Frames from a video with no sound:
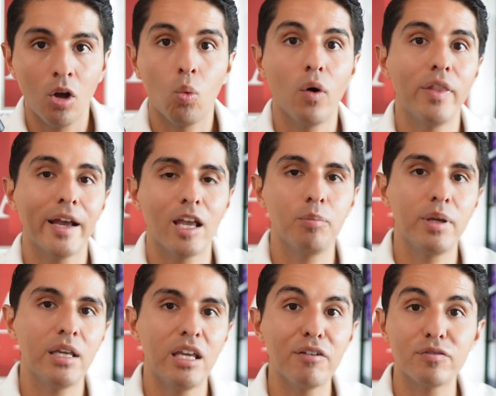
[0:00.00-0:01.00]
one that could
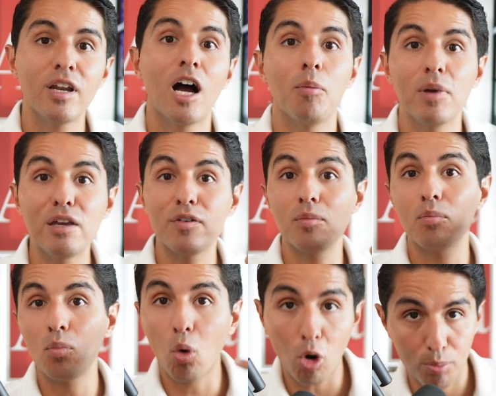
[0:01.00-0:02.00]
be, if not even
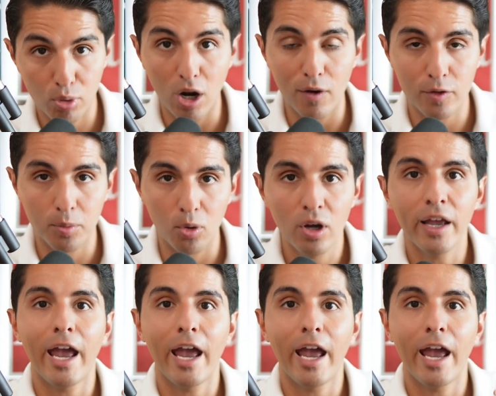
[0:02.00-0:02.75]
more profitable,